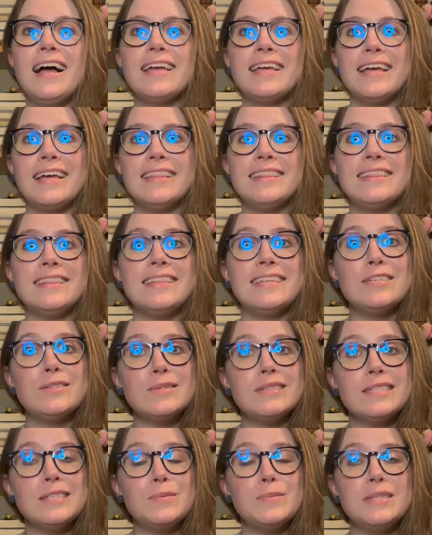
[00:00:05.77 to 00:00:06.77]
Again, this
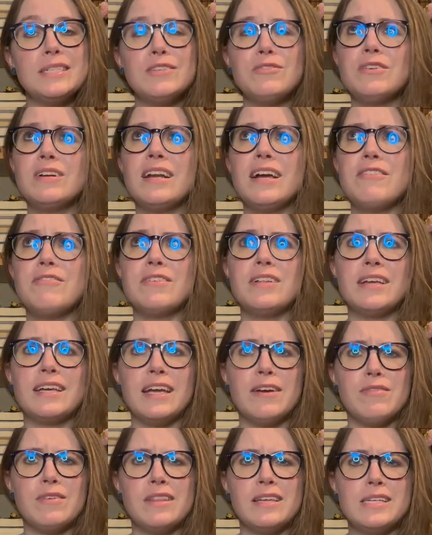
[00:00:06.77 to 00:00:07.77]
one's a little bit different. I feel like
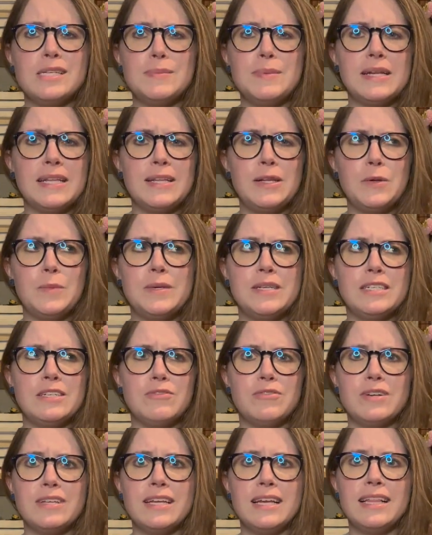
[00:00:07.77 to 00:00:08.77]
everything's been a little bit
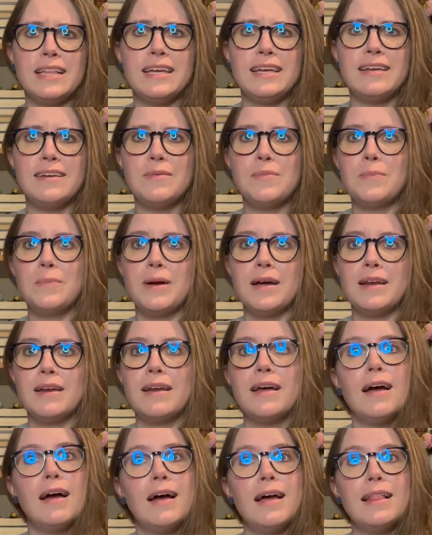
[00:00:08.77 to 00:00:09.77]
different lately, but
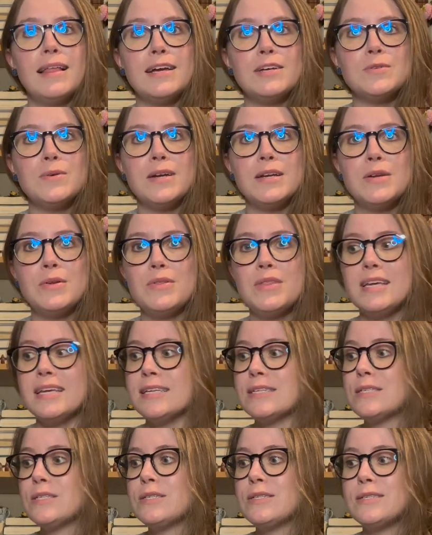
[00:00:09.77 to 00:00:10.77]
I like trying new
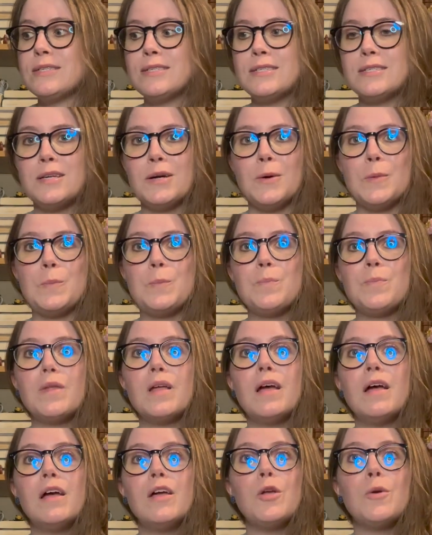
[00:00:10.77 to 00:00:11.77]
things. So,
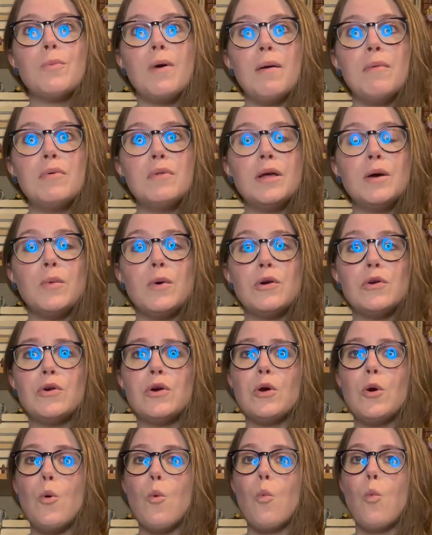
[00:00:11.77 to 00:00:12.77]
probably
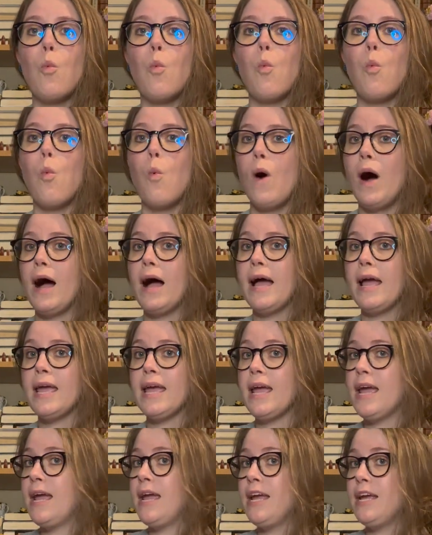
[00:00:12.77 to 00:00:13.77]
wondering
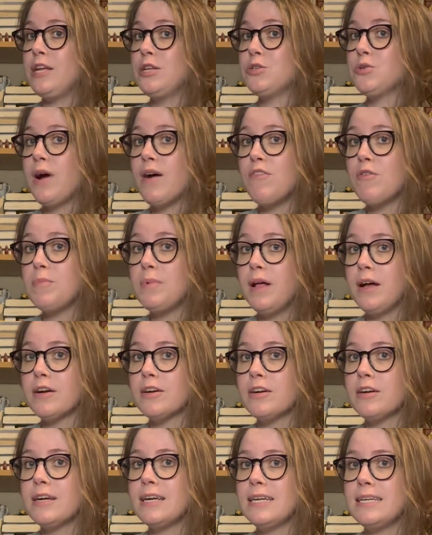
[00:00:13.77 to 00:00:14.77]
why a travel
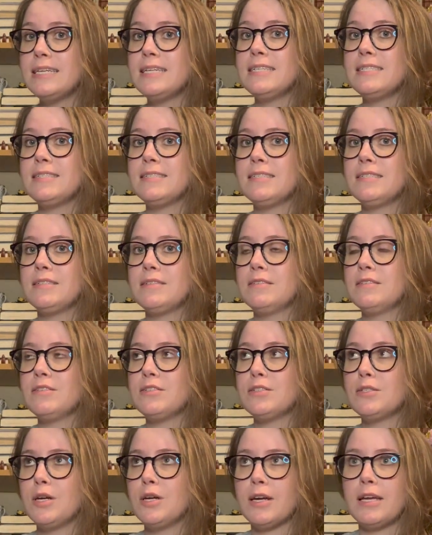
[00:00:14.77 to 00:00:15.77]
blogger is
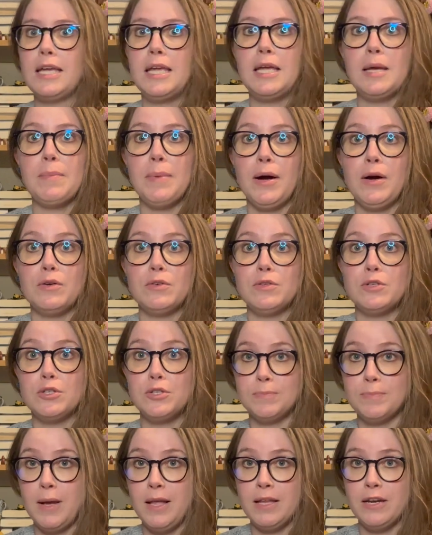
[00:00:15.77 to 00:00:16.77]
talking about
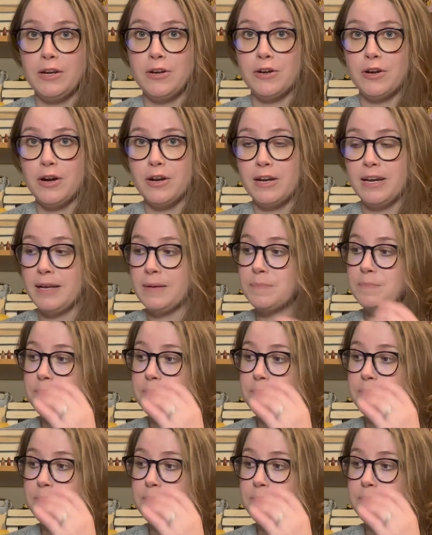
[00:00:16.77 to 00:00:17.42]
pollinator gardening.